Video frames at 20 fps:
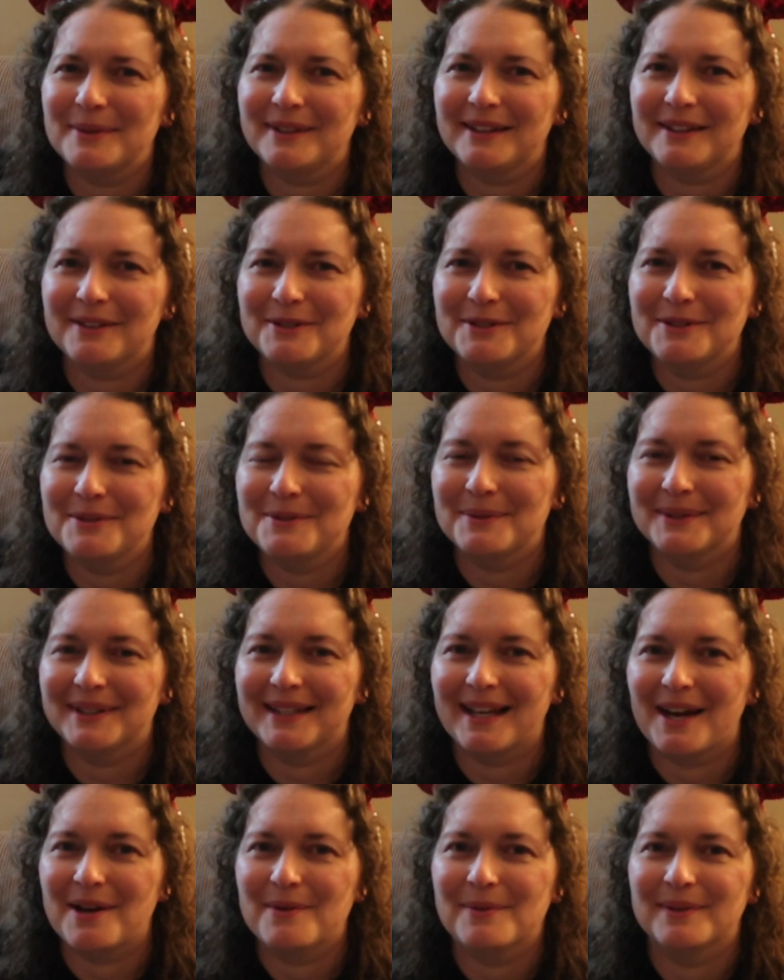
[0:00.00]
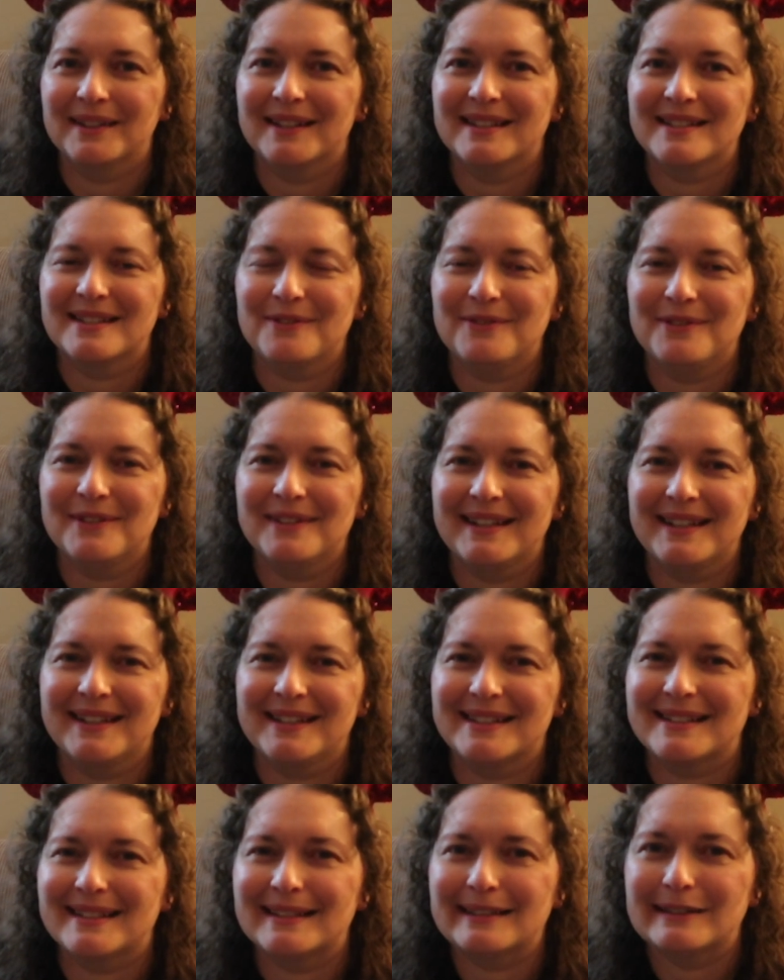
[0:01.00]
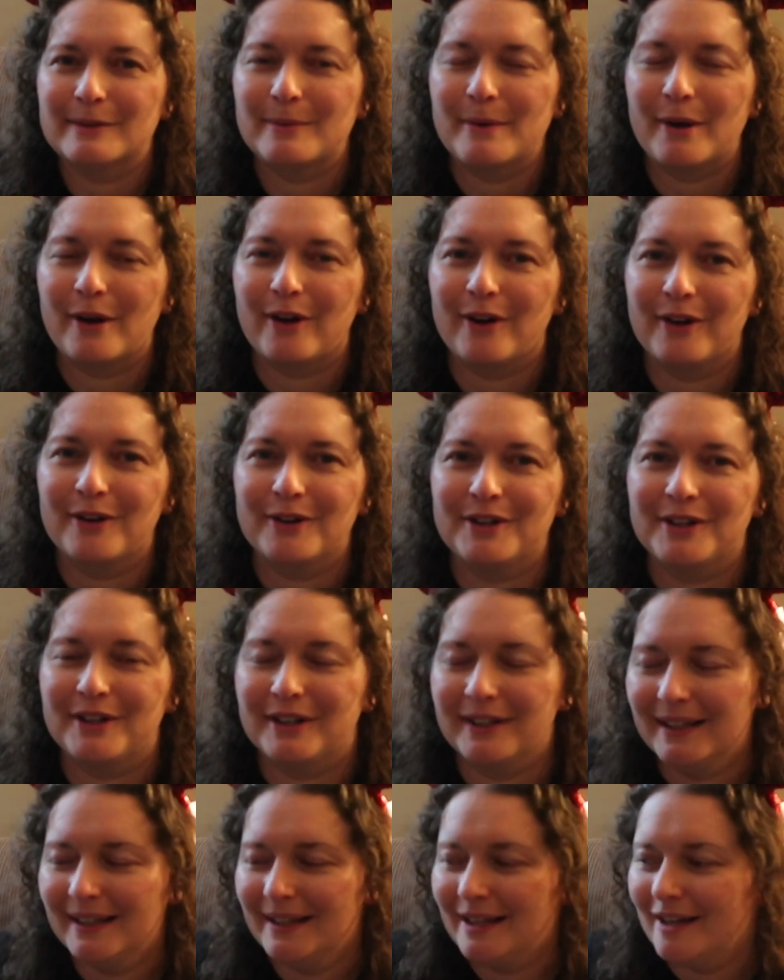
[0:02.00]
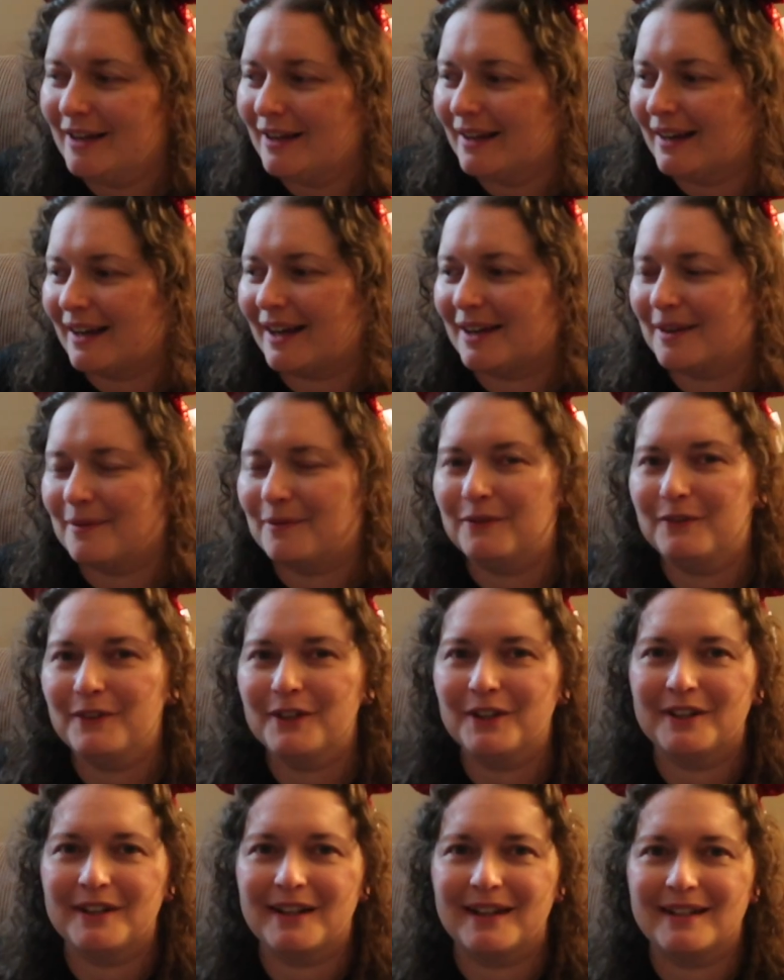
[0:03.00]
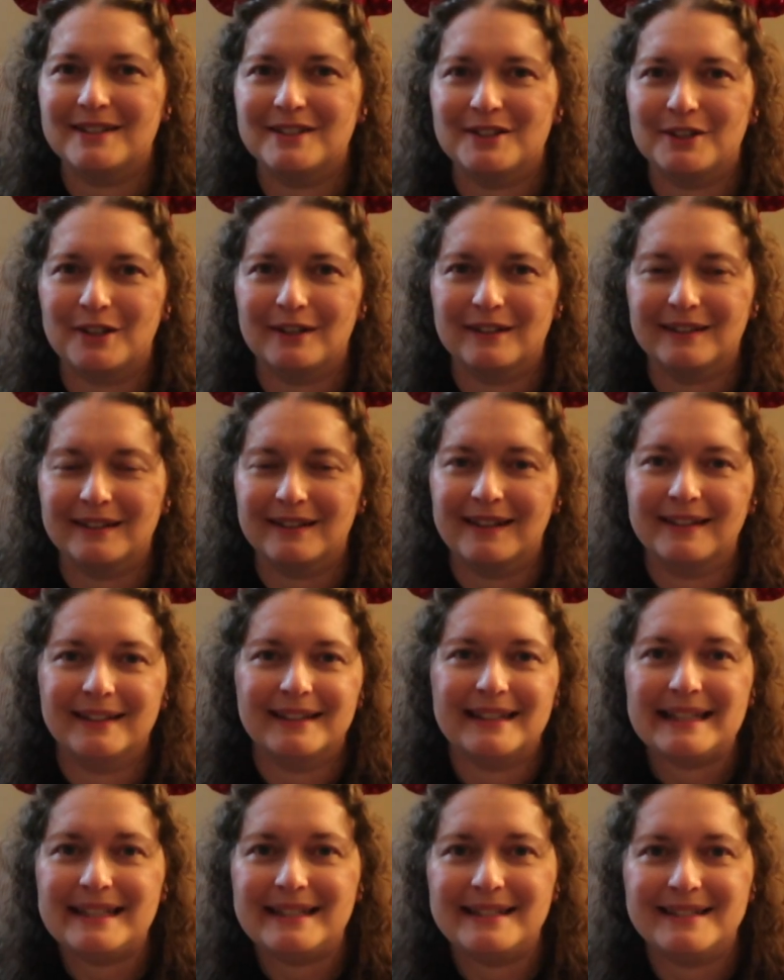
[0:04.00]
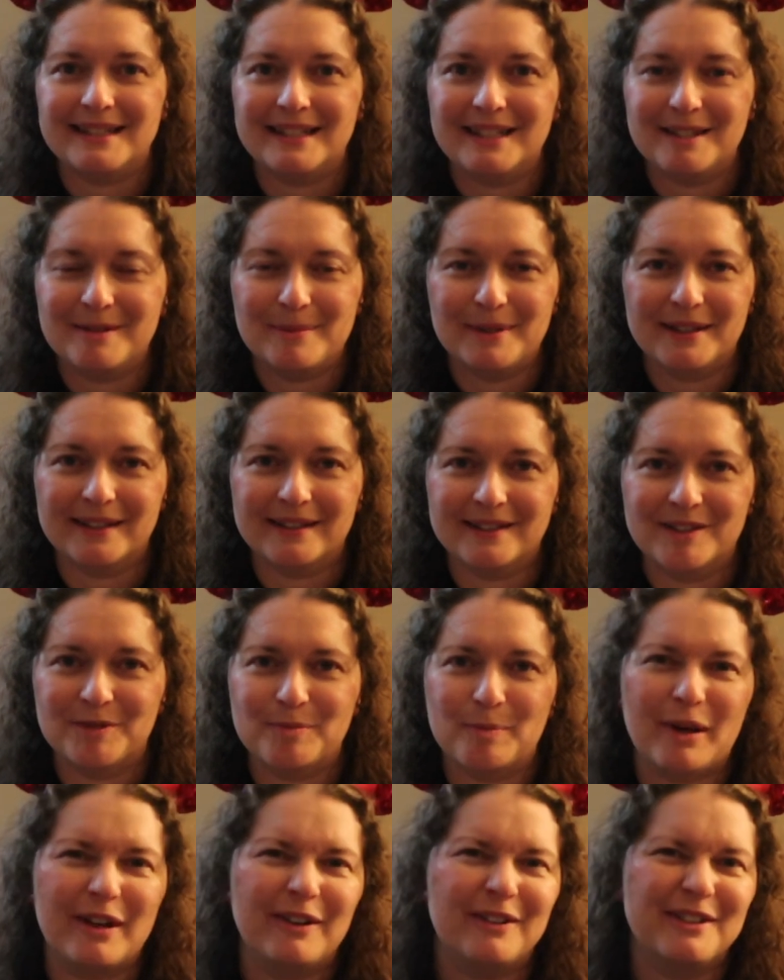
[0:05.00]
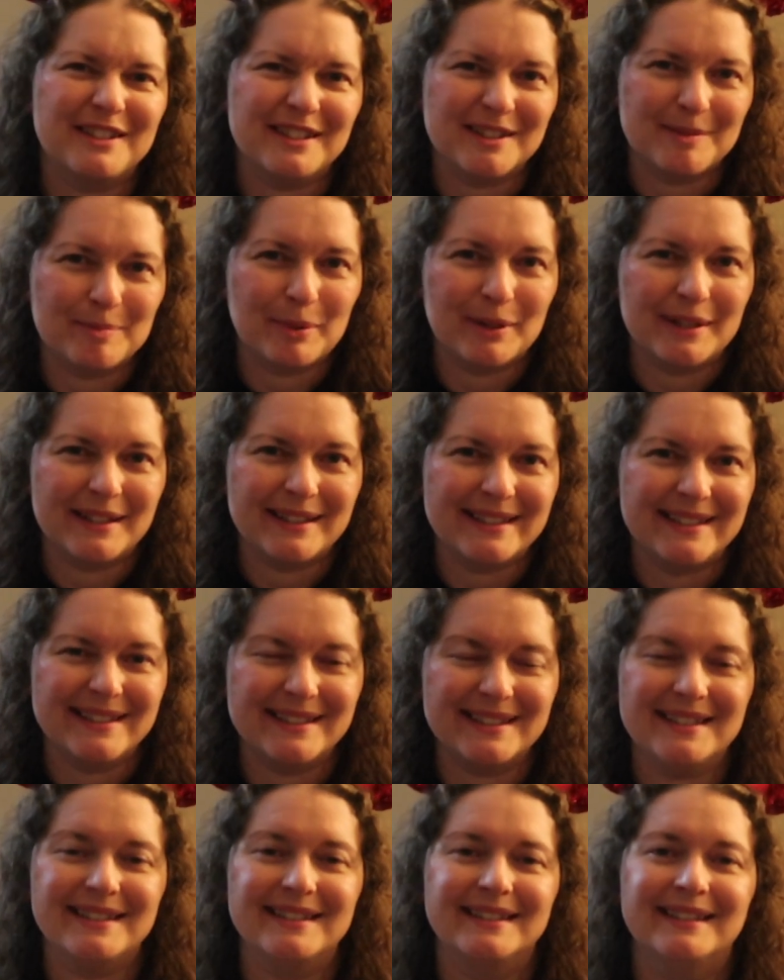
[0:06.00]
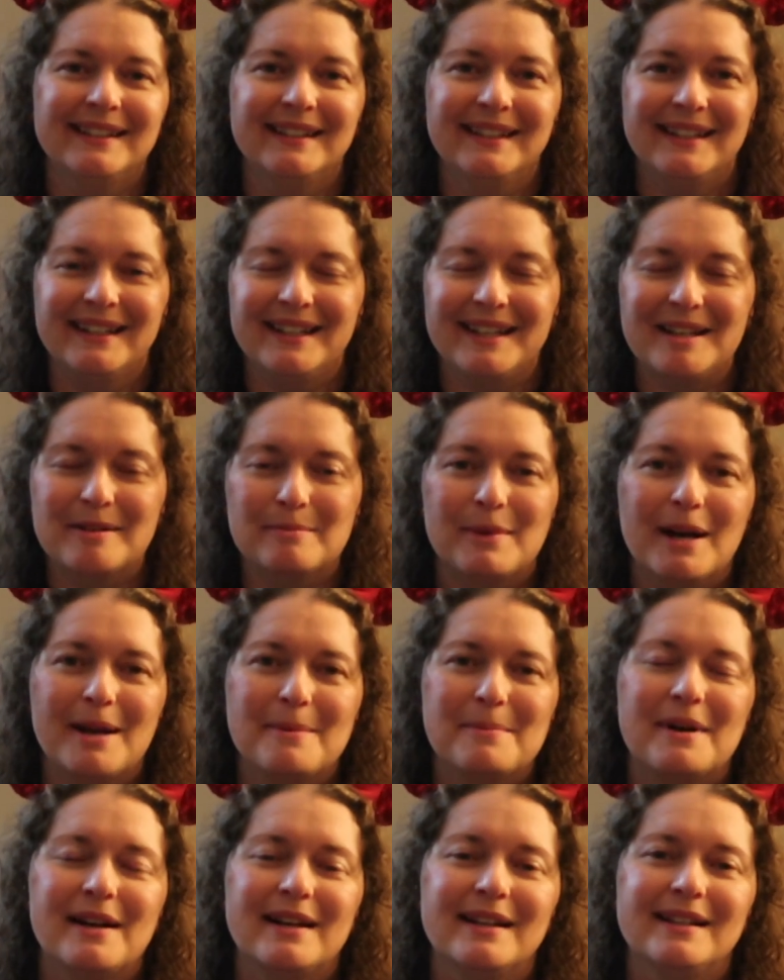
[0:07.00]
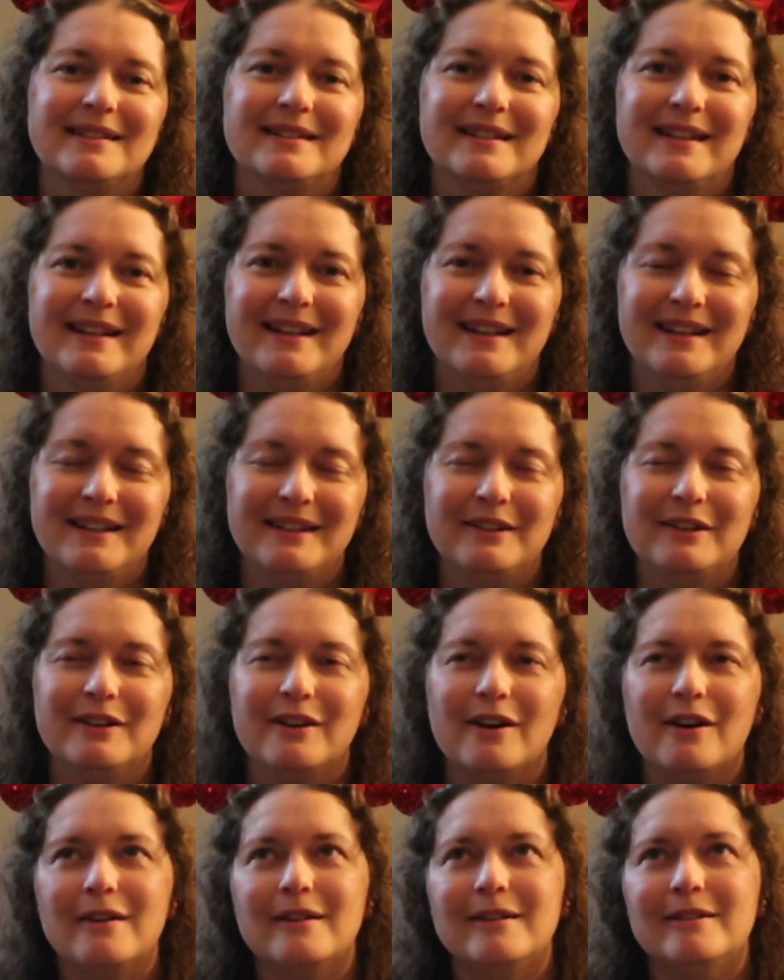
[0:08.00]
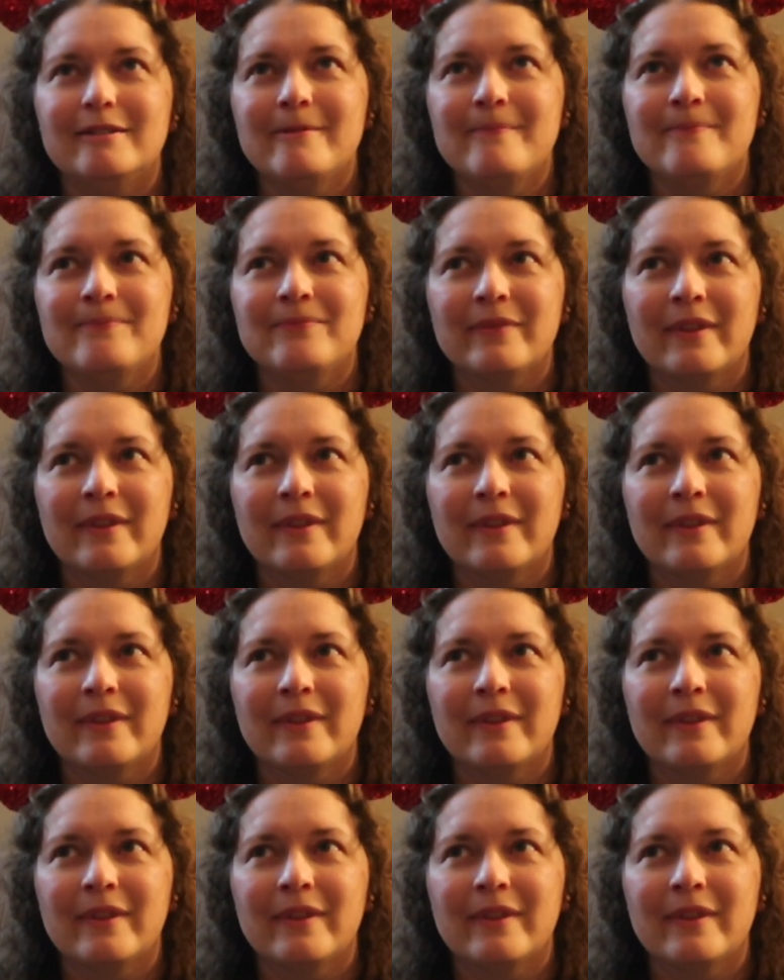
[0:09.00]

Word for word: what they'll do with that one, because I feel like it's a little bit harder. I figured I'd start kind of easy, because Pirates is pretty easy in my mind. There are